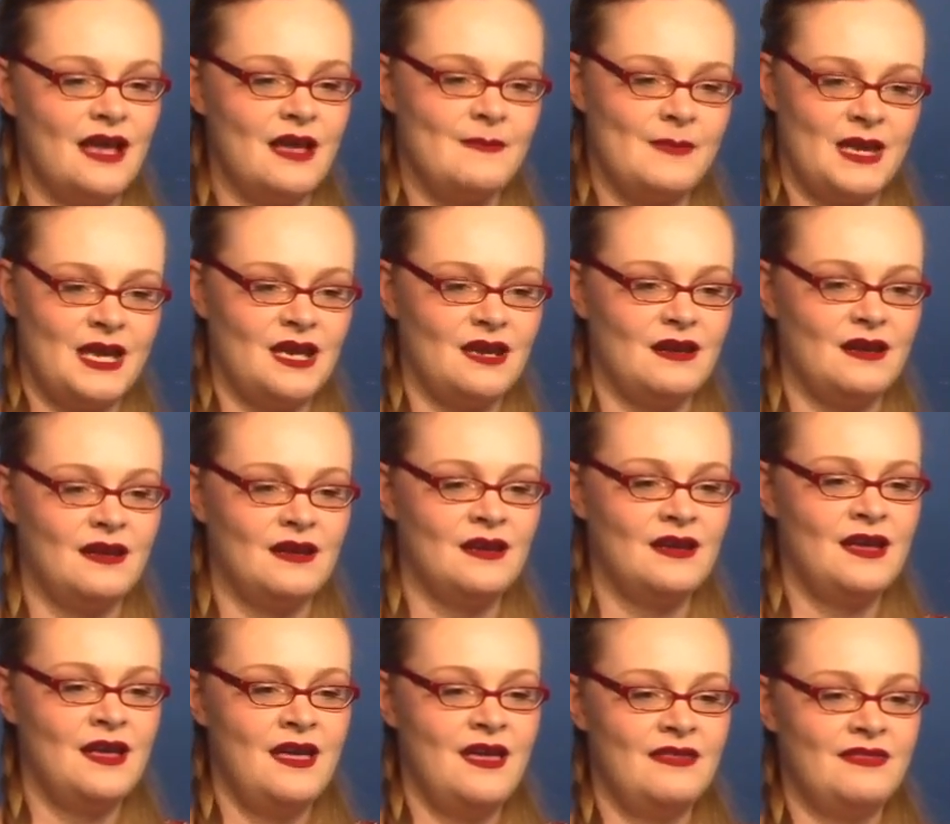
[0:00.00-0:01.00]
I
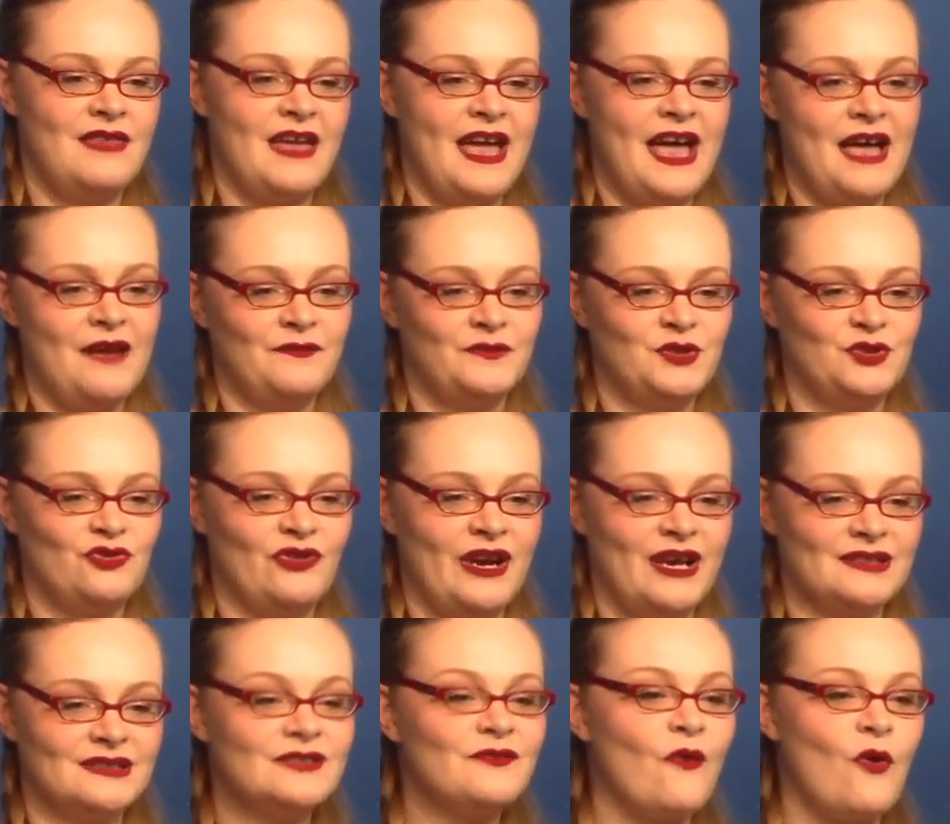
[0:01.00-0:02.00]
mean, they have to
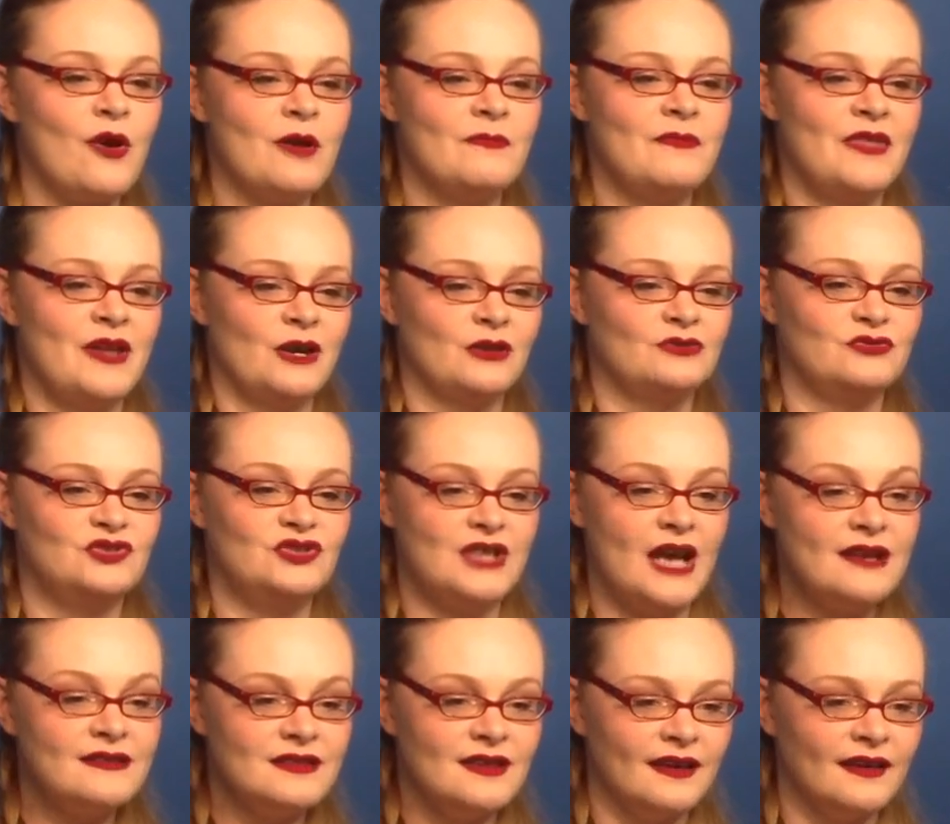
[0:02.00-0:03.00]
transform their
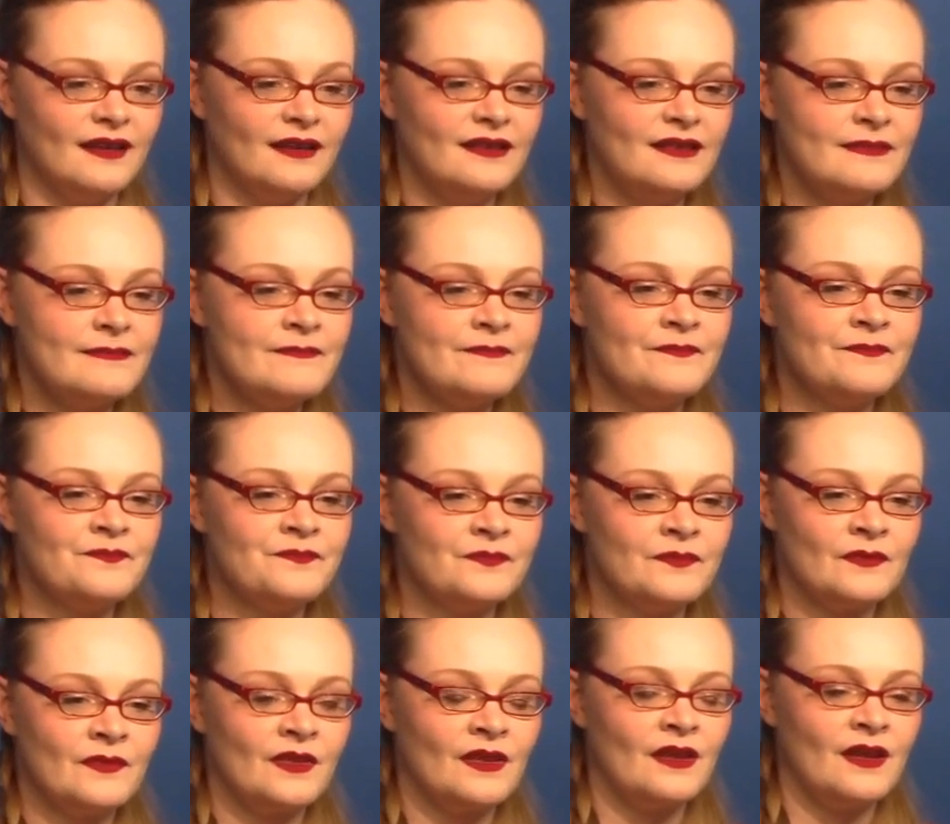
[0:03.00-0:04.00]
gender.
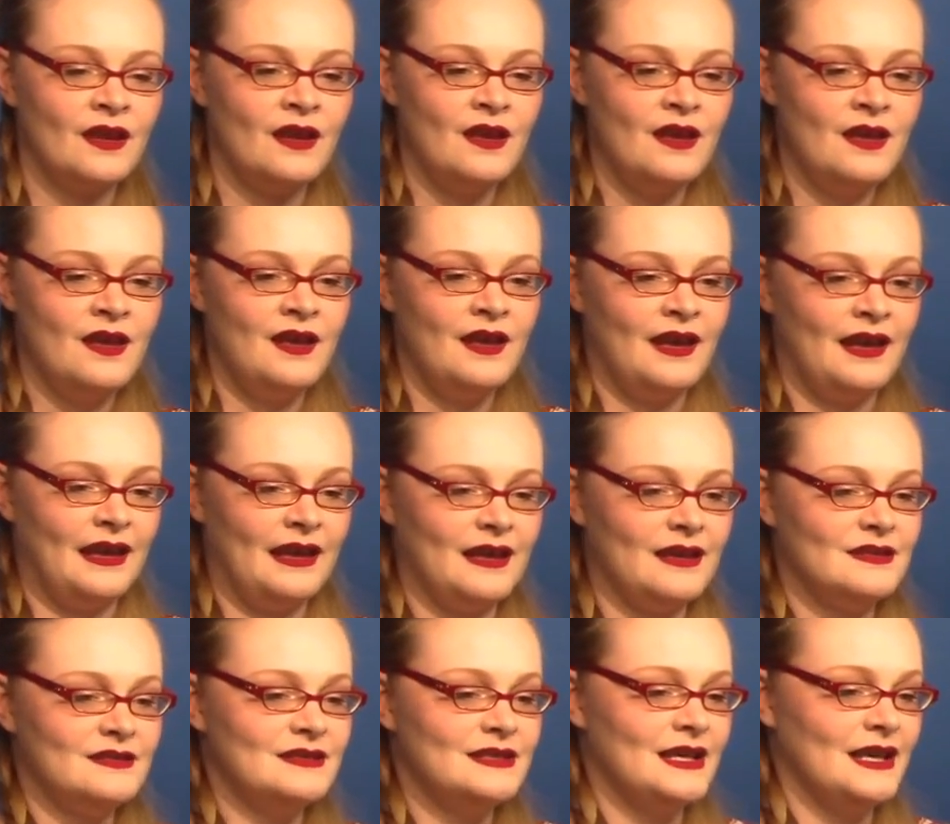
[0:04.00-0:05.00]

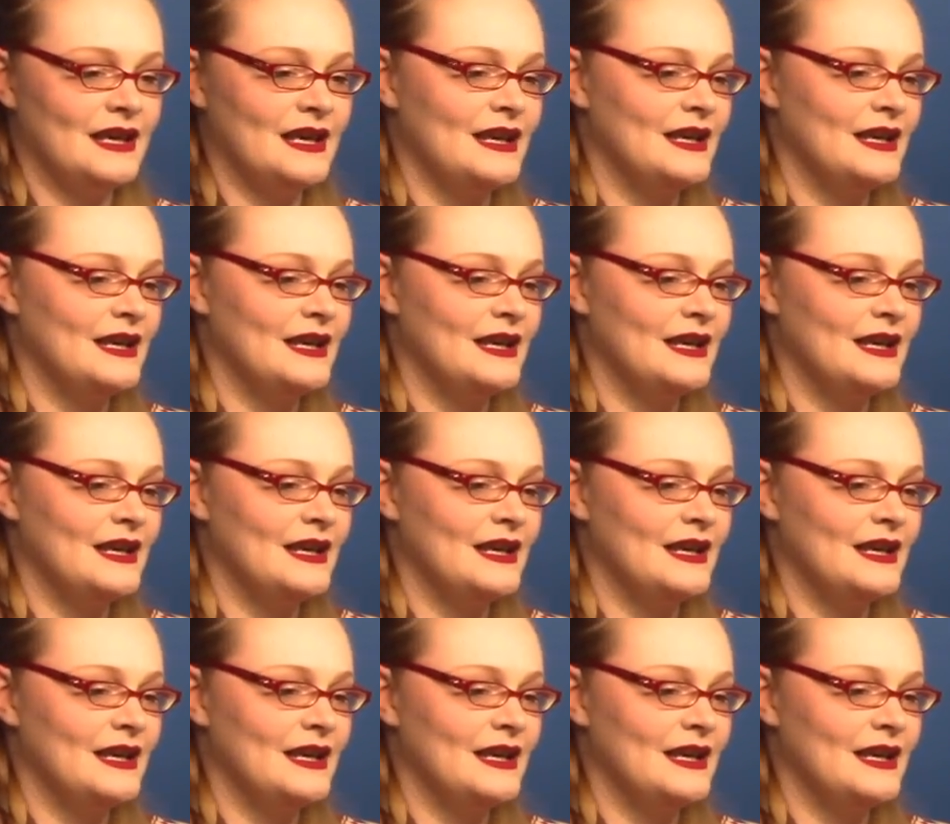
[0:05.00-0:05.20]
And